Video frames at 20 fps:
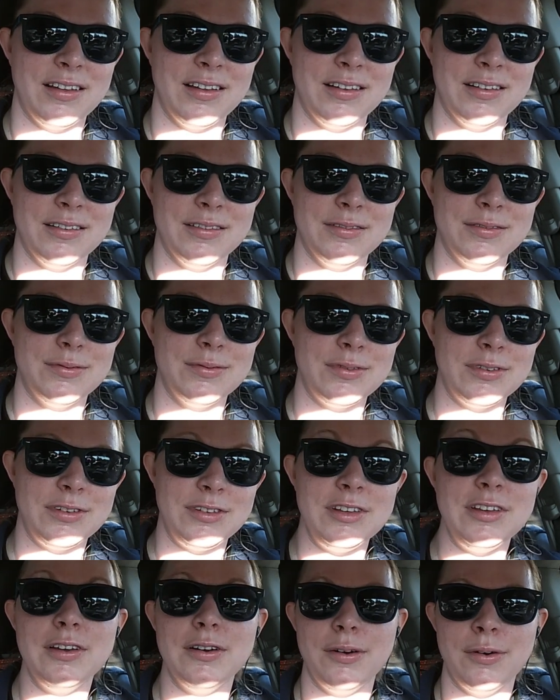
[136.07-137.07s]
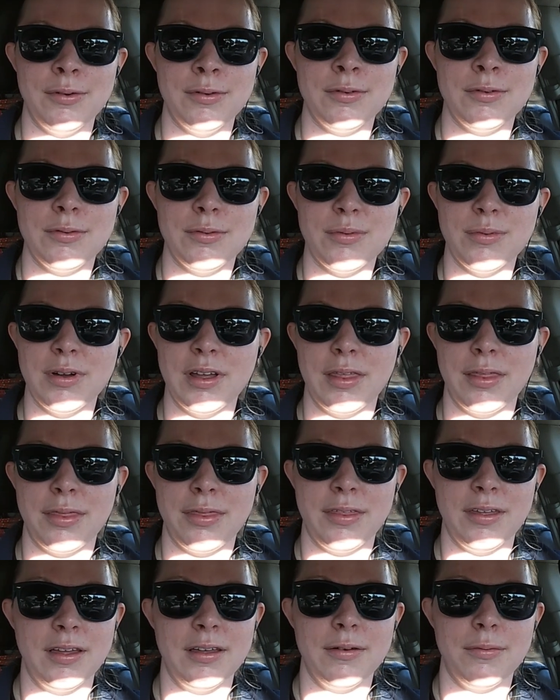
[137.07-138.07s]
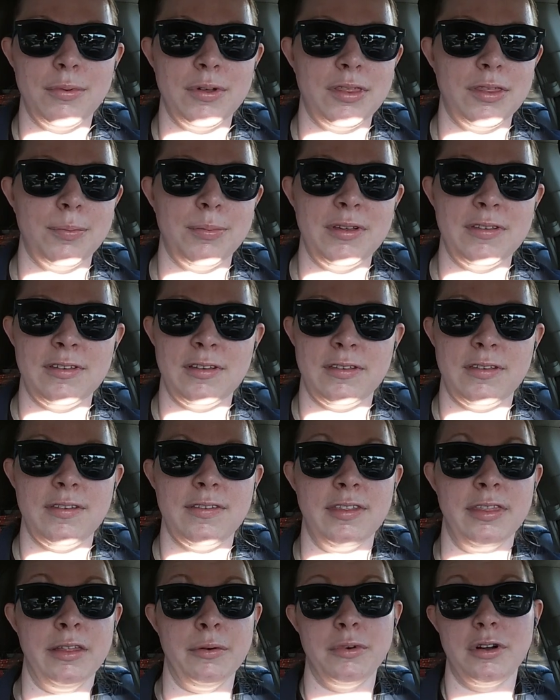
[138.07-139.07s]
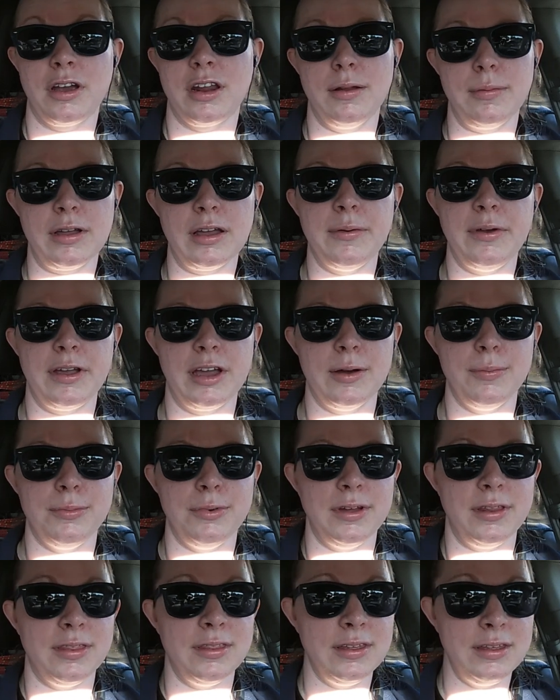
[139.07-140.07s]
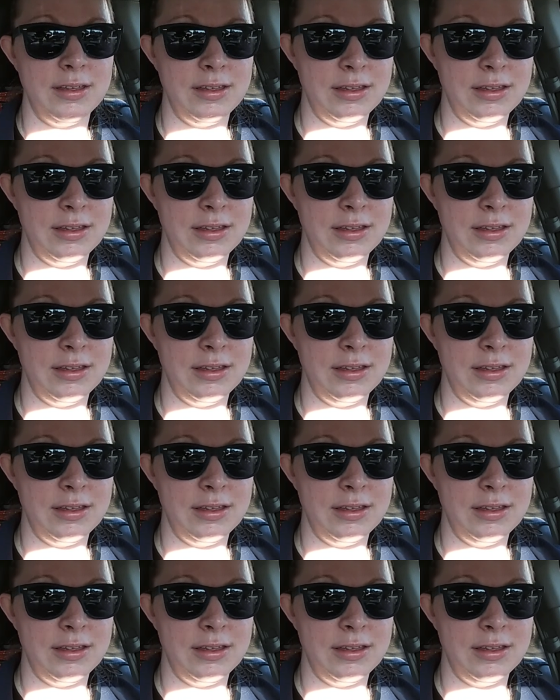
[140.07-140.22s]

uh, deal with the with the busy season that we're going to be coming up with.